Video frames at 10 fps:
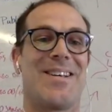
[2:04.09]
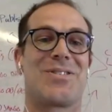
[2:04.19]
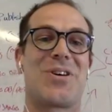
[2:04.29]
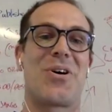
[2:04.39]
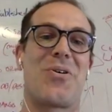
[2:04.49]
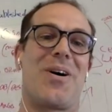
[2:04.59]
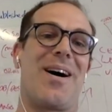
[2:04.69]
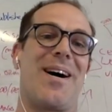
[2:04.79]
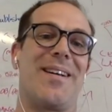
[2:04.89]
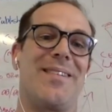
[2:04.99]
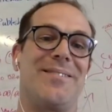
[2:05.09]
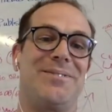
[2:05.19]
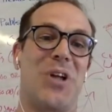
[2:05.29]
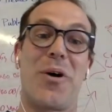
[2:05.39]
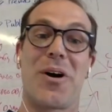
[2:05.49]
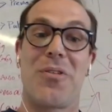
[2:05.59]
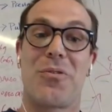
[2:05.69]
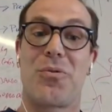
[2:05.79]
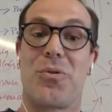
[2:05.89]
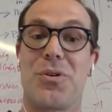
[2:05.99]
So knowing all
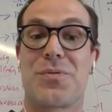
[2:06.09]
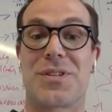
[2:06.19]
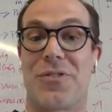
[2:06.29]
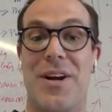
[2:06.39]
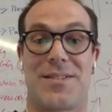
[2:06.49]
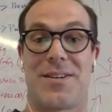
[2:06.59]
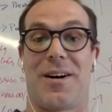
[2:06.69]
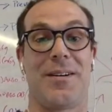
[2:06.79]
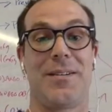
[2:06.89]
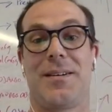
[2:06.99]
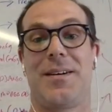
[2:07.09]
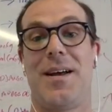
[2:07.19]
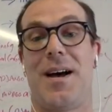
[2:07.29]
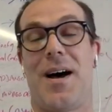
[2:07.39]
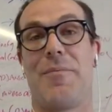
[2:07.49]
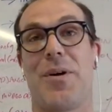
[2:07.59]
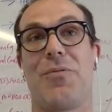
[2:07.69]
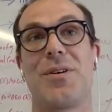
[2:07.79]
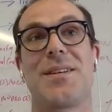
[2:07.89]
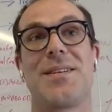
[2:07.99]
the rules was a great start, but
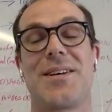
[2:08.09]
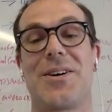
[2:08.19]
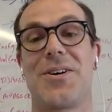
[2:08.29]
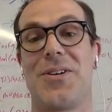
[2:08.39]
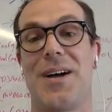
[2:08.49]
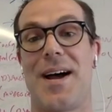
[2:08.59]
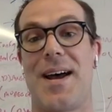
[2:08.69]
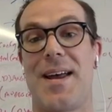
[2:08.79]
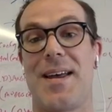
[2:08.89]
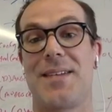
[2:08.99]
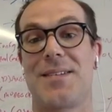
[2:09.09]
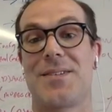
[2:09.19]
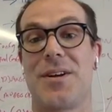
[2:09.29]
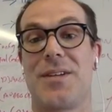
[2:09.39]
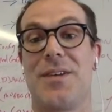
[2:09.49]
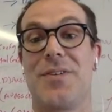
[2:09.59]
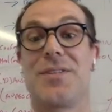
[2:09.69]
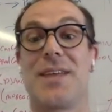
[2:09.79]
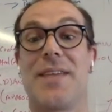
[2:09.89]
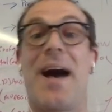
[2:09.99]
it wasn't until I started to
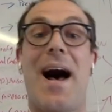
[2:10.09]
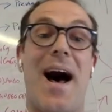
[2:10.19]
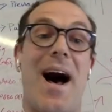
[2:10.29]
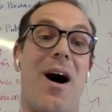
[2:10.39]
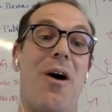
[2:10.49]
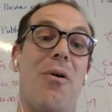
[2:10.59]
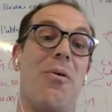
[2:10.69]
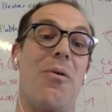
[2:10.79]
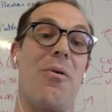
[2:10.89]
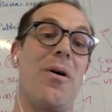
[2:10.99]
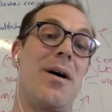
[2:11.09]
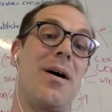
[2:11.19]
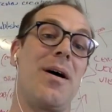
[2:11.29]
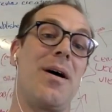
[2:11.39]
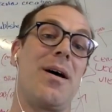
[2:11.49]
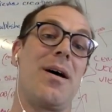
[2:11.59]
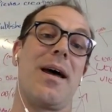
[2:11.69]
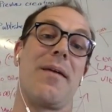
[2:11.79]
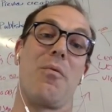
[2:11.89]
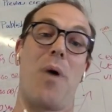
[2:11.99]
understand the how
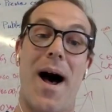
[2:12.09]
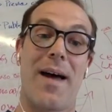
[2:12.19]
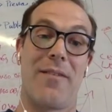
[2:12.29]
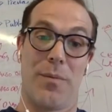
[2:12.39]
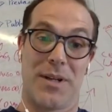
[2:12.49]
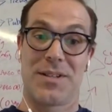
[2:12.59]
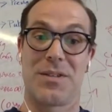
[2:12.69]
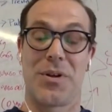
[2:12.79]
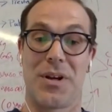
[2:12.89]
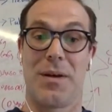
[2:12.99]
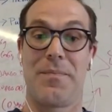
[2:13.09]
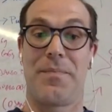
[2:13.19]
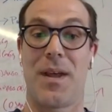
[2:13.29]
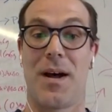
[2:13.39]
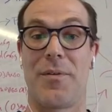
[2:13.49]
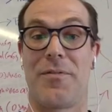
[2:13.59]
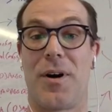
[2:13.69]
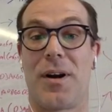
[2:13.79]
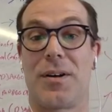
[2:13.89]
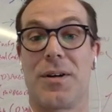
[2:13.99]
and the why of web accessibility
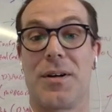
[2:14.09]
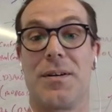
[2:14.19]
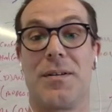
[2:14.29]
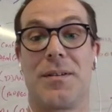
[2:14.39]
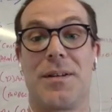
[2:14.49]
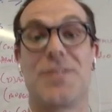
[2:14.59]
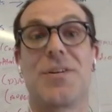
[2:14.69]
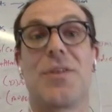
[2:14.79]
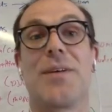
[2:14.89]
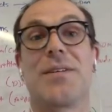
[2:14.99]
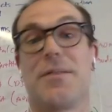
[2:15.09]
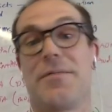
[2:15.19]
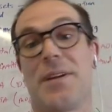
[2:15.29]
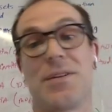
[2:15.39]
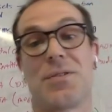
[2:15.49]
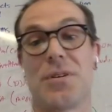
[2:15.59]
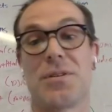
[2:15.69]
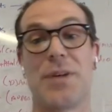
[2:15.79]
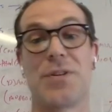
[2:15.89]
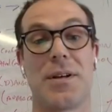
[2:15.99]
before I could consider myself any sort of
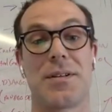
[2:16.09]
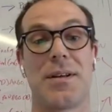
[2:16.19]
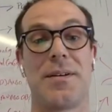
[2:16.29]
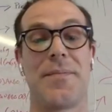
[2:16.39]
specialist.